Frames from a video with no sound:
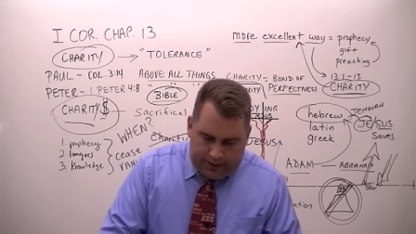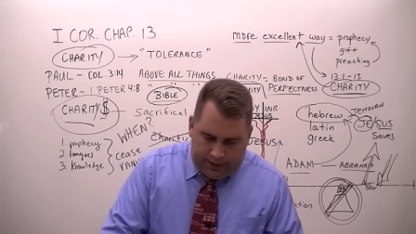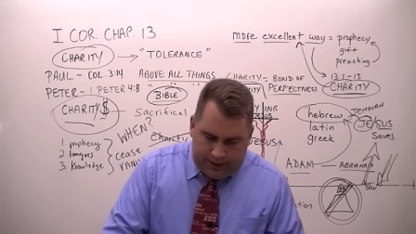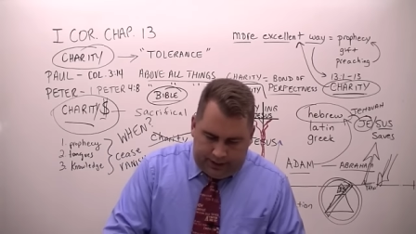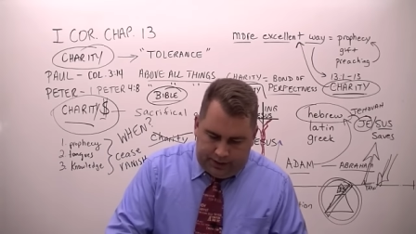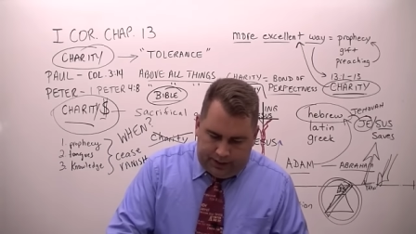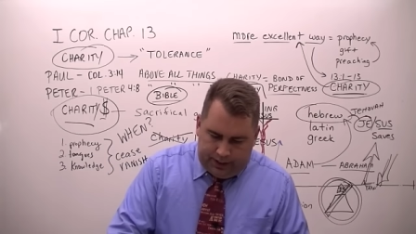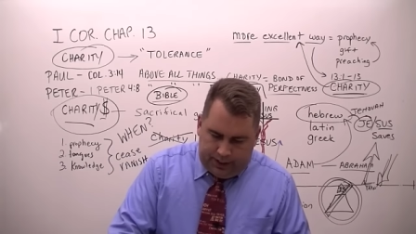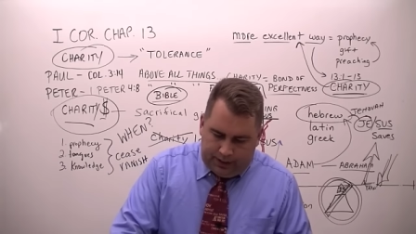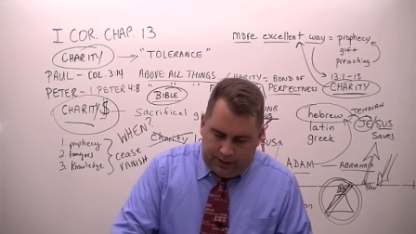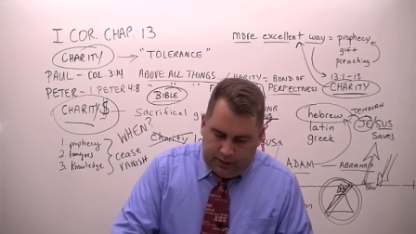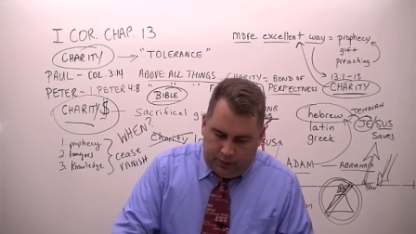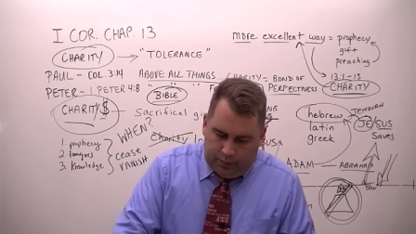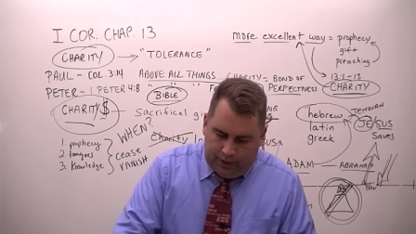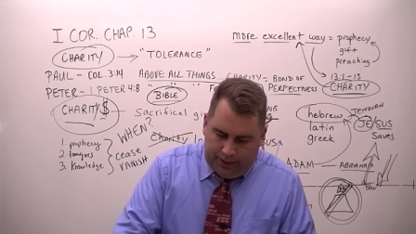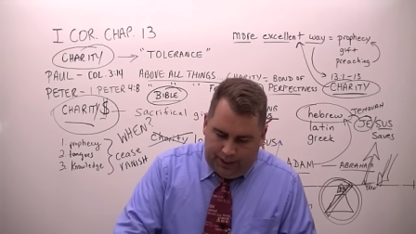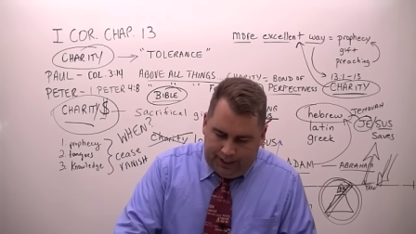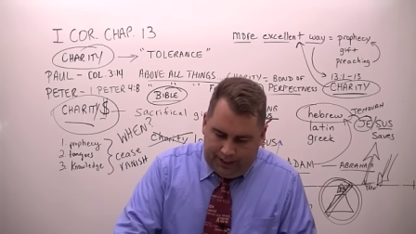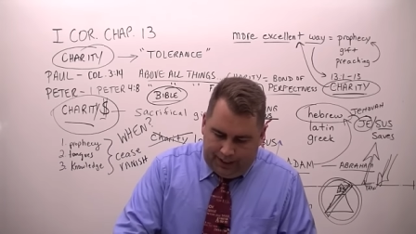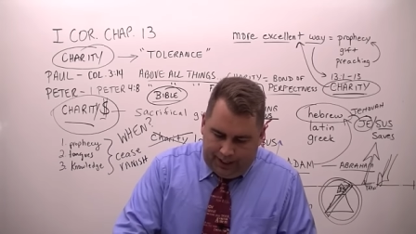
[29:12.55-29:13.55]
And it says, And
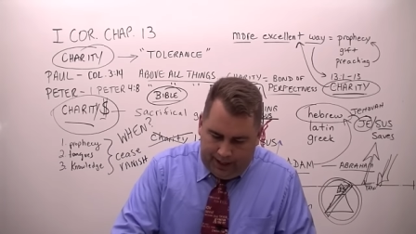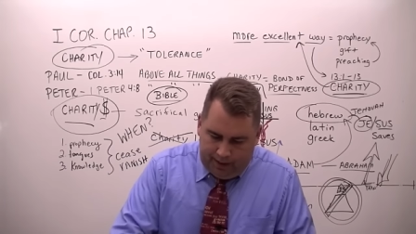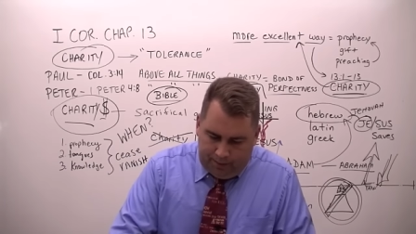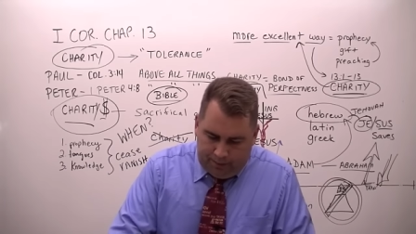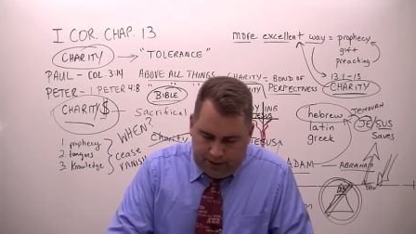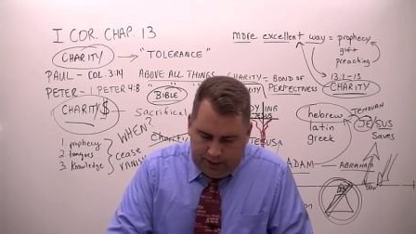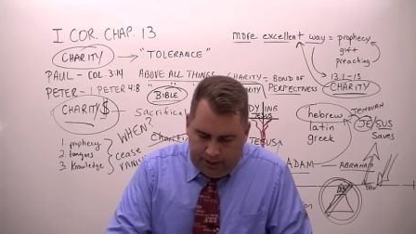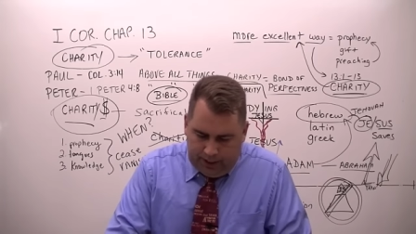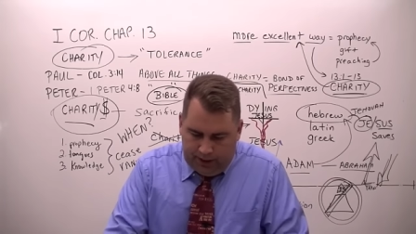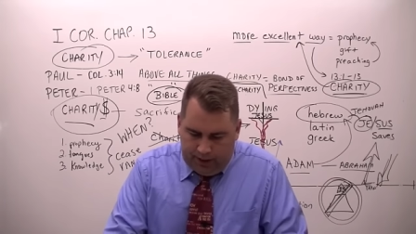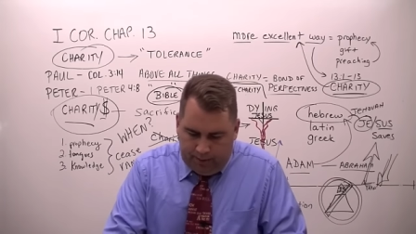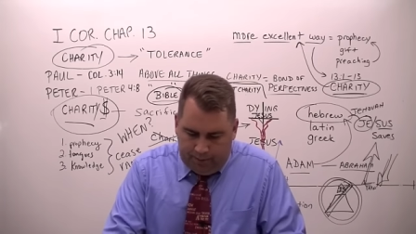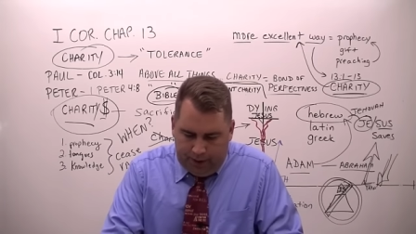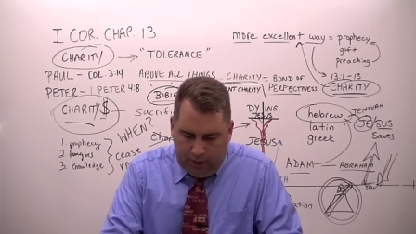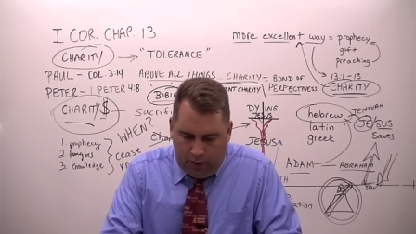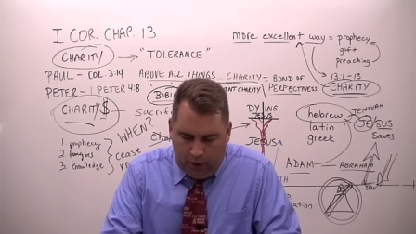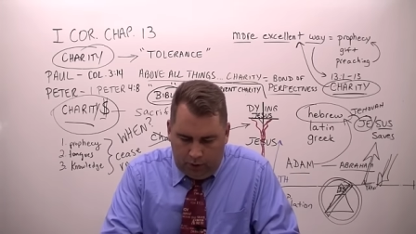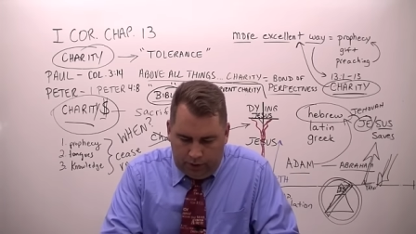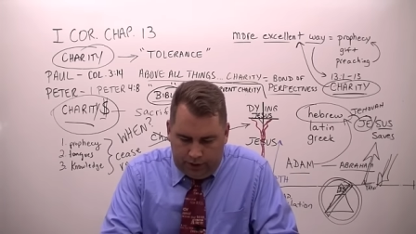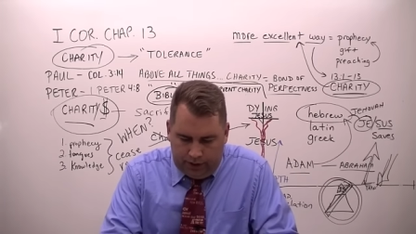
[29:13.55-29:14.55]
when he came to him,
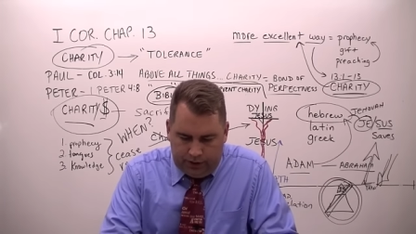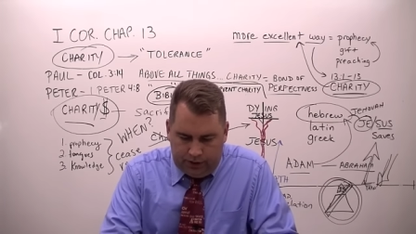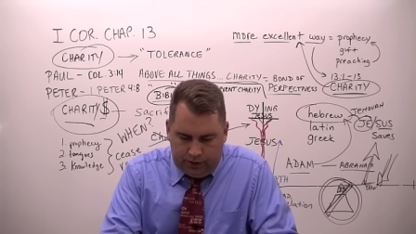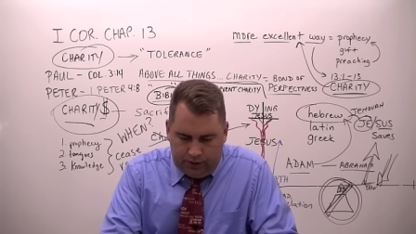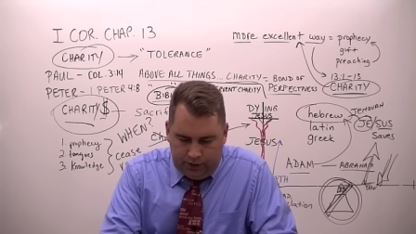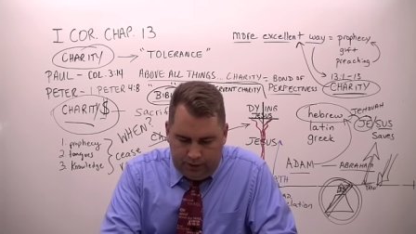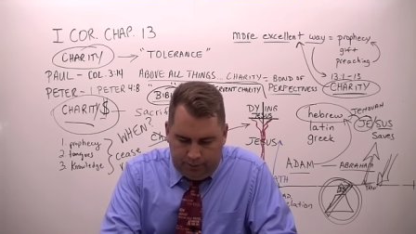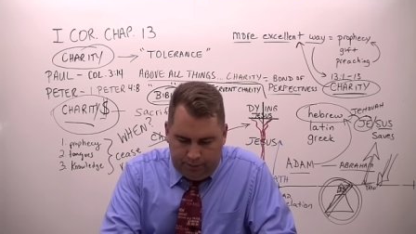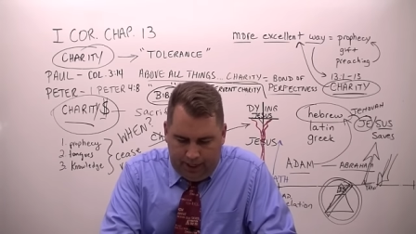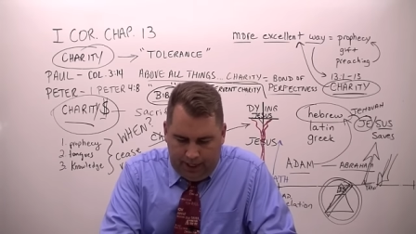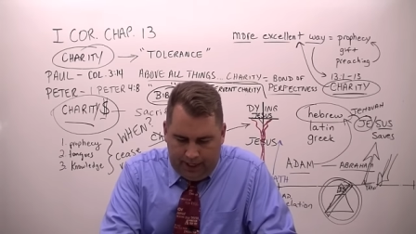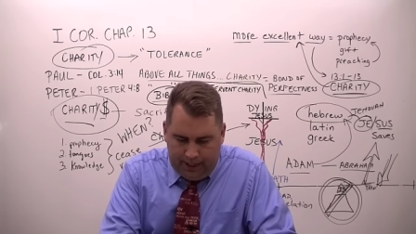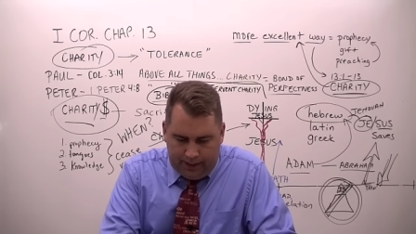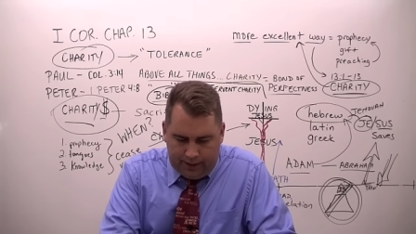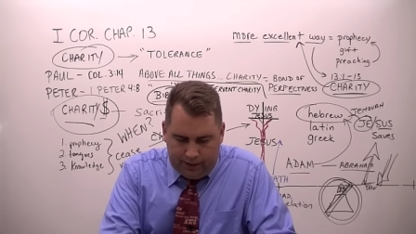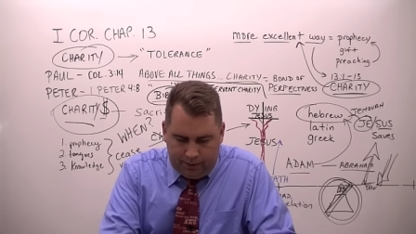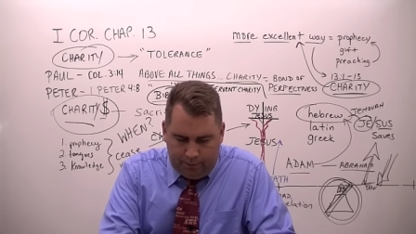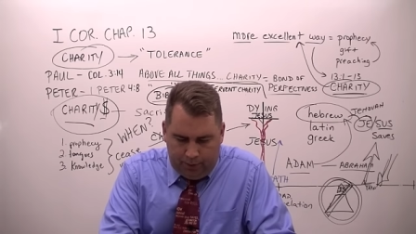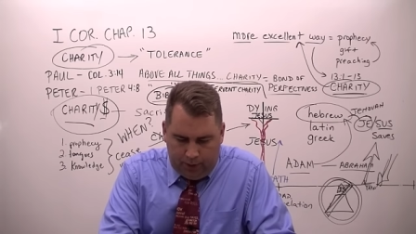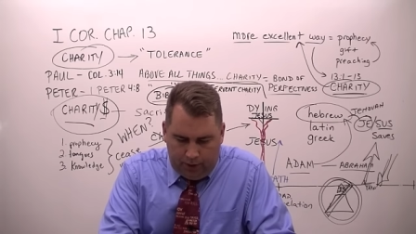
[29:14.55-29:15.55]
behold, he stood by
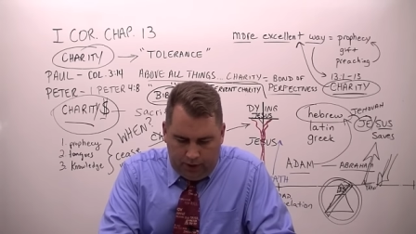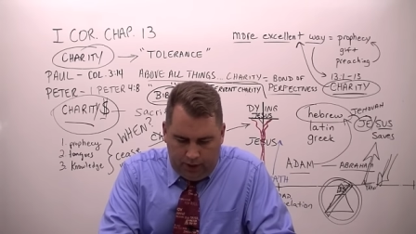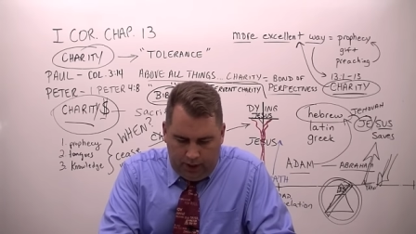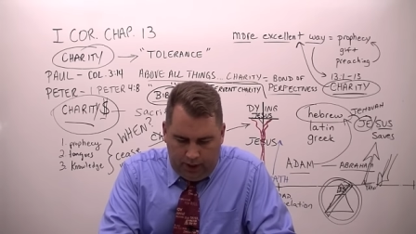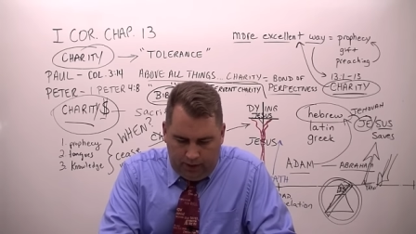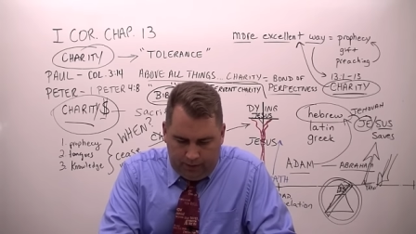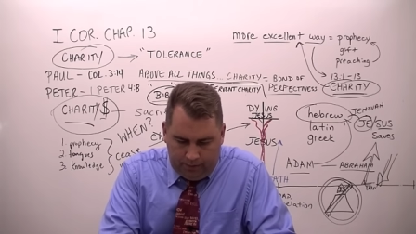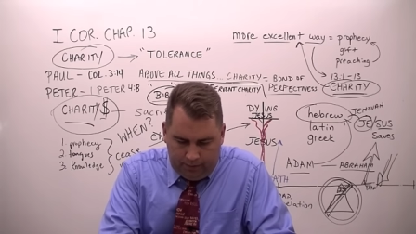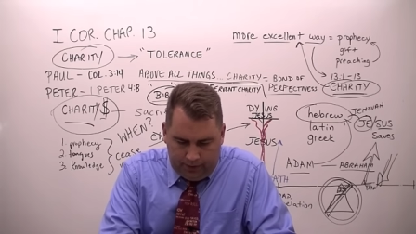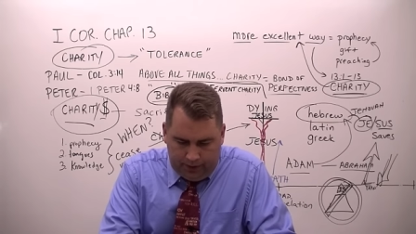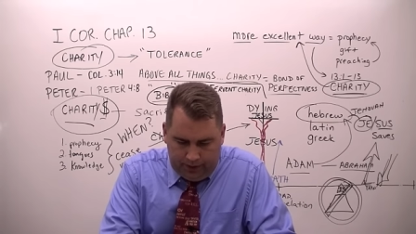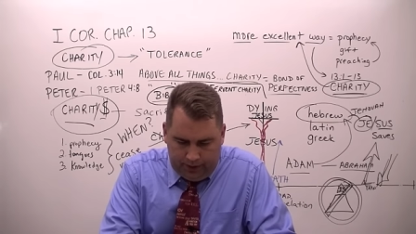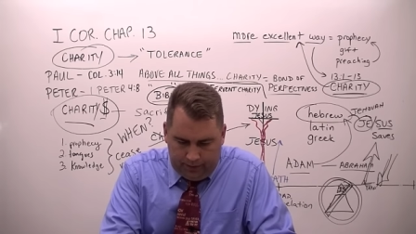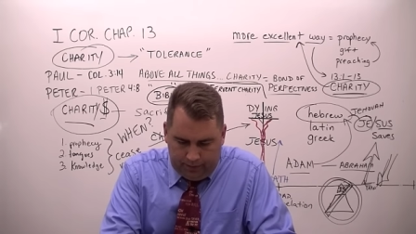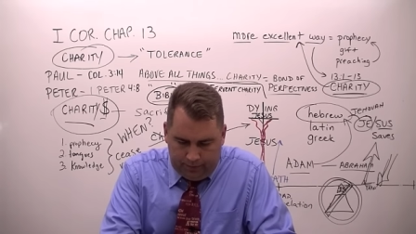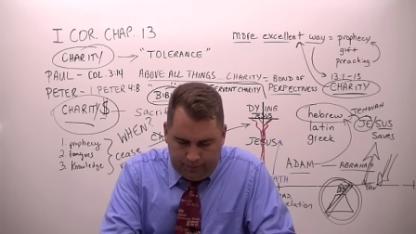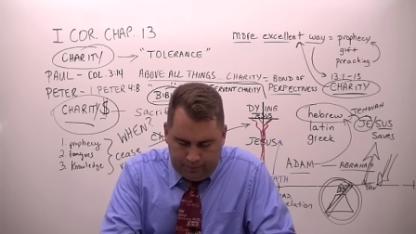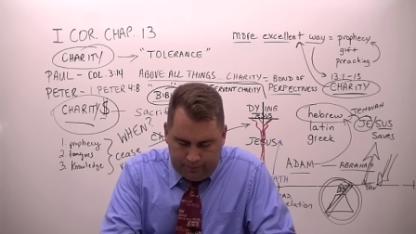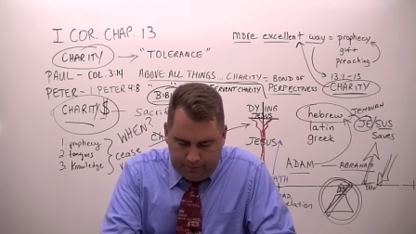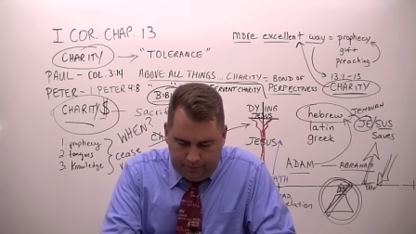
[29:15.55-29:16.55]
his burnt offering